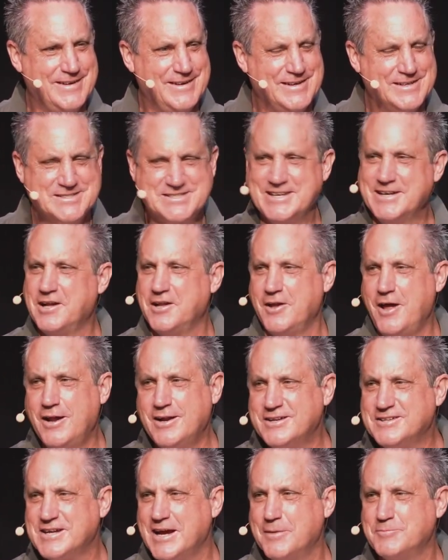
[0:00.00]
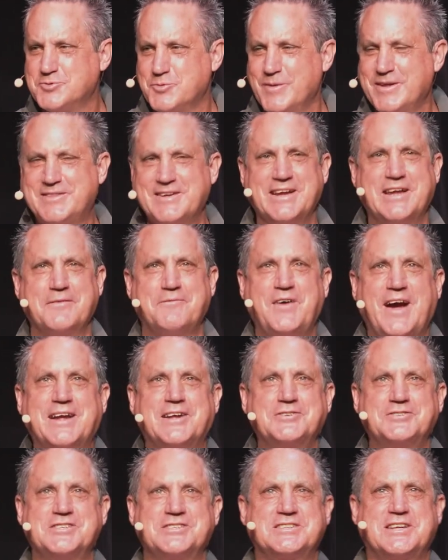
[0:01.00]
See, a lot of times we think if I
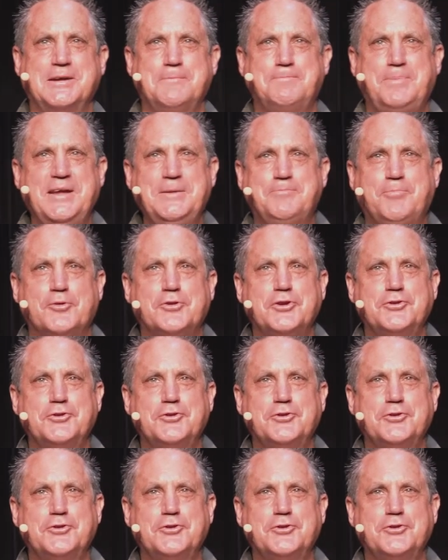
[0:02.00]
can just get people